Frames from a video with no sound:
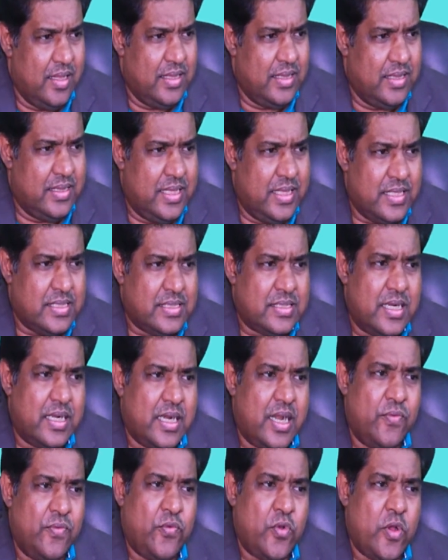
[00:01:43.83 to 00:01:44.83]
This
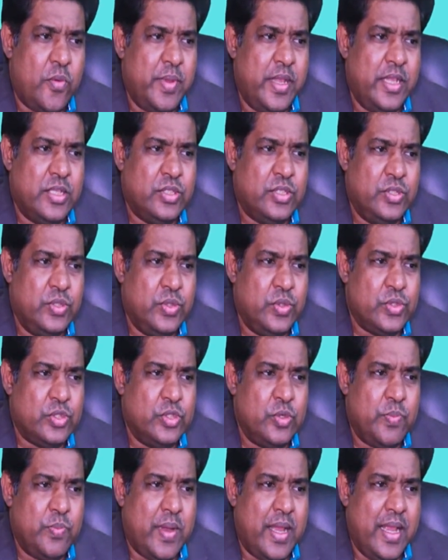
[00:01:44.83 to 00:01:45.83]
return form is
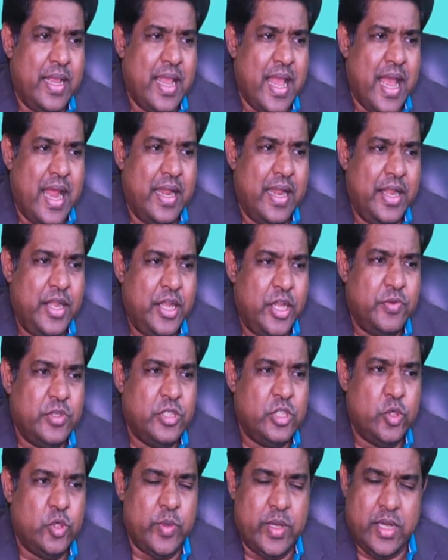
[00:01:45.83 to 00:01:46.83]
used by an
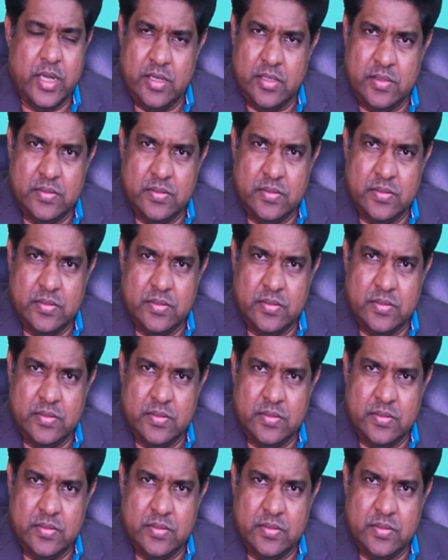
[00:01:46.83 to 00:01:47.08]
individual